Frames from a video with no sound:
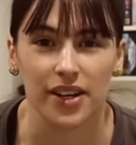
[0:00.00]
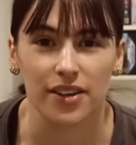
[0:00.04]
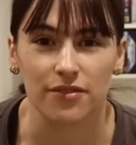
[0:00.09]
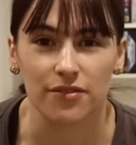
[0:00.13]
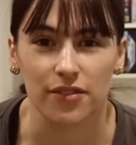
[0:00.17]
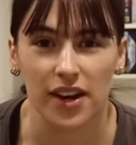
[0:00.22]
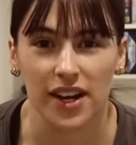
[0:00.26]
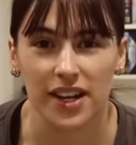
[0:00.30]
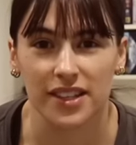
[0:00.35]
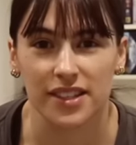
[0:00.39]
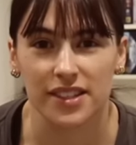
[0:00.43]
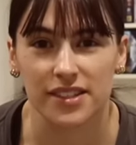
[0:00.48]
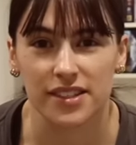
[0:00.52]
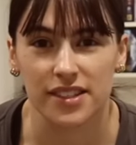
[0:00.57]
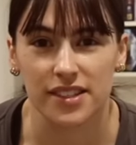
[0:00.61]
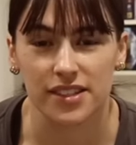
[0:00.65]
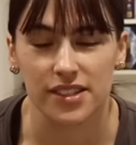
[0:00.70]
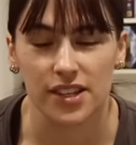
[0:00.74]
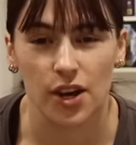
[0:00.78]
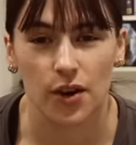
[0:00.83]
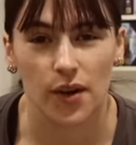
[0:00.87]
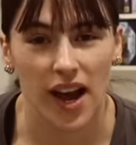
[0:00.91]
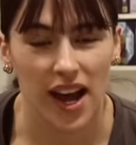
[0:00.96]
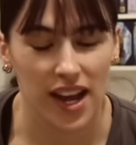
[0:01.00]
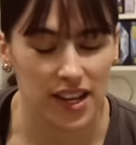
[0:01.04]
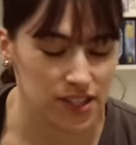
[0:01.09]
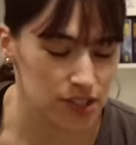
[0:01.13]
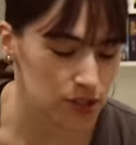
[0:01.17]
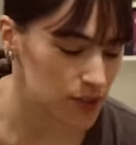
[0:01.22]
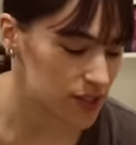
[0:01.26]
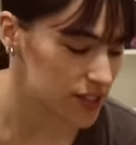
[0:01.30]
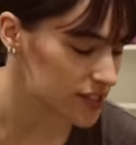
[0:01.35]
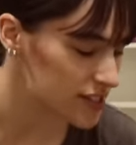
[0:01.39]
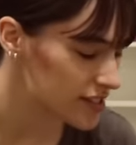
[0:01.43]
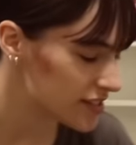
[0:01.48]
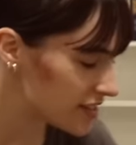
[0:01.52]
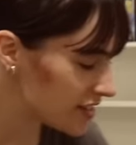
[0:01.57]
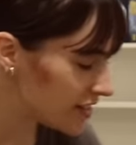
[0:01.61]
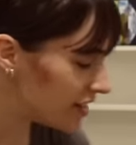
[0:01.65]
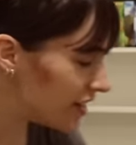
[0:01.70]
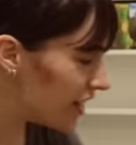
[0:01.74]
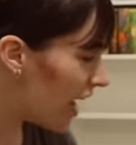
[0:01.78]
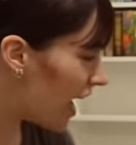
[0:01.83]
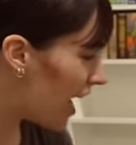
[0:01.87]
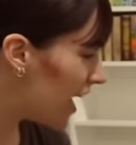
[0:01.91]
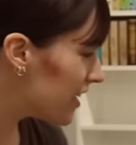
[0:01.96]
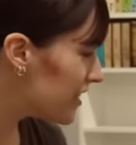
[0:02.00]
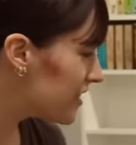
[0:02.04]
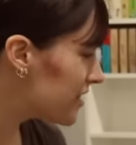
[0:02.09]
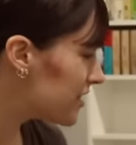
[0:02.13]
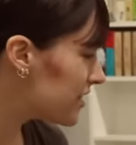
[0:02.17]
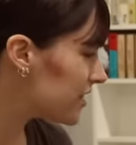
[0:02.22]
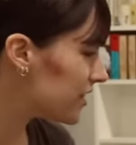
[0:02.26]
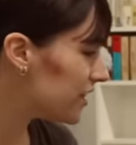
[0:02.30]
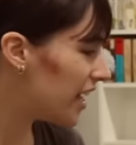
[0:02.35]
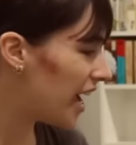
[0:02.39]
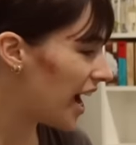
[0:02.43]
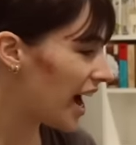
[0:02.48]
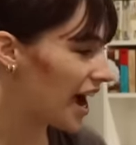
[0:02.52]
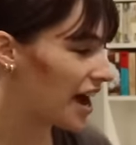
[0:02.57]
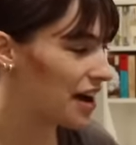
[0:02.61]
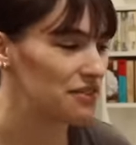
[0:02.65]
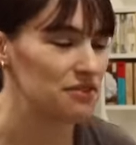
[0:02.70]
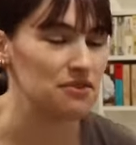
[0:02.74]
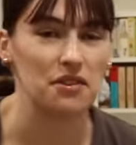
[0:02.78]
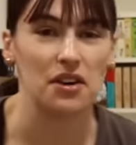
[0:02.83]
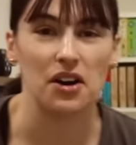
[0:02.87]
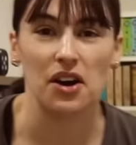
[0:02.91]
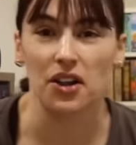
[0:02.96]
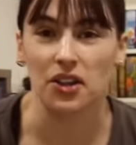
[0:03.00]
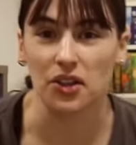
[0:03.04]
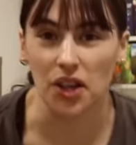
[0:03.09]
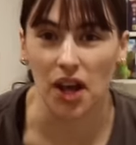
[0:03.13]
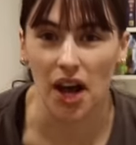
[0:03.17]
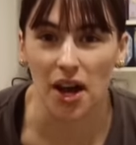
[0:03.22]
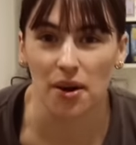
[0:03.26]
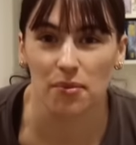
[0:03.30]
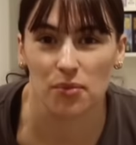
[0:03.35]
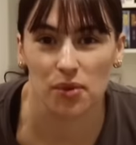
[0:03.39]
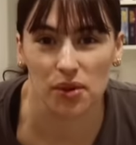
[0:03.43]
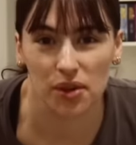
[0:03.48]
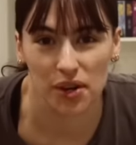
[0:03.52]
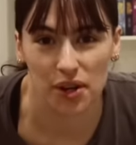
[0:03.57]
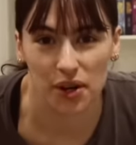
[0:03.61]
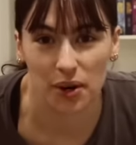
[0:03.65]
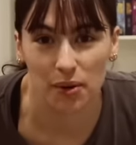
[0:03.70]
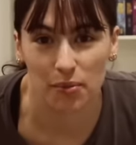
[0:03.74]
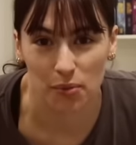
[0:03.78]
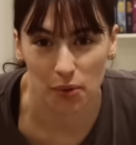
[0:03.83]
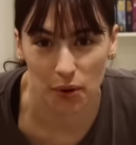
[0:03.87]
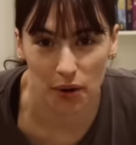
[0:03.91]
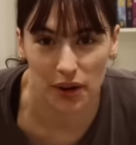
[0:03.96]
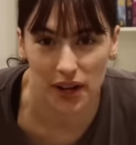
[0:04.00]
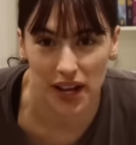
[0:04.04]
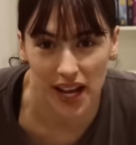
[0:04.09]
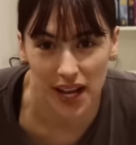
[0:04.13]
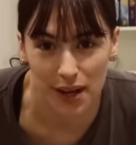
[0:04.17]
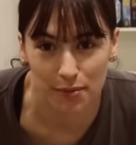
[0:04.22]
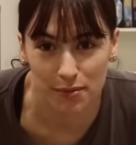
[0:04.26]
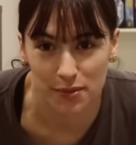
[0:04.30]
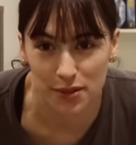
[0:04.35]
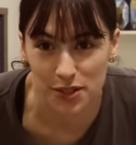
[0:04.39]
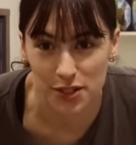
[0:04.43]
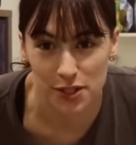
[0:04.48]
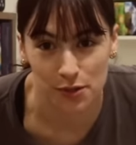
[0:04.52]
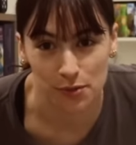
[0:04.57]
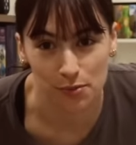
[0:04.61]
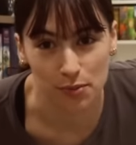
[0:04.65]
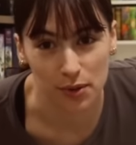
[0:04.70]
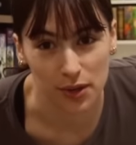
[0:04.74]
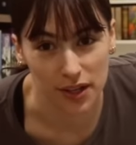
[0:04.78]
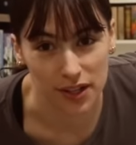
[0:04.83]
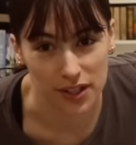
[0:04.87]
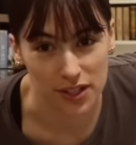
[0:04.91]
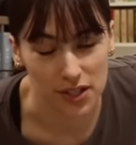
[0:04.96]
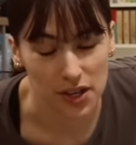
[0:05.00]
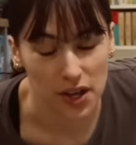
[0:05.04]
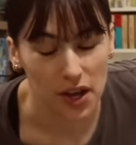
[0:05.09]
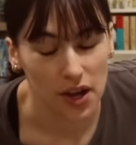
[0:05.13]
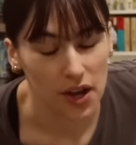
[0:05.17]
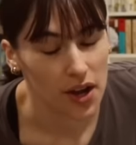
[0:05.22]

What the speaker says: friends. So as you can see, I still have a lot more board games to put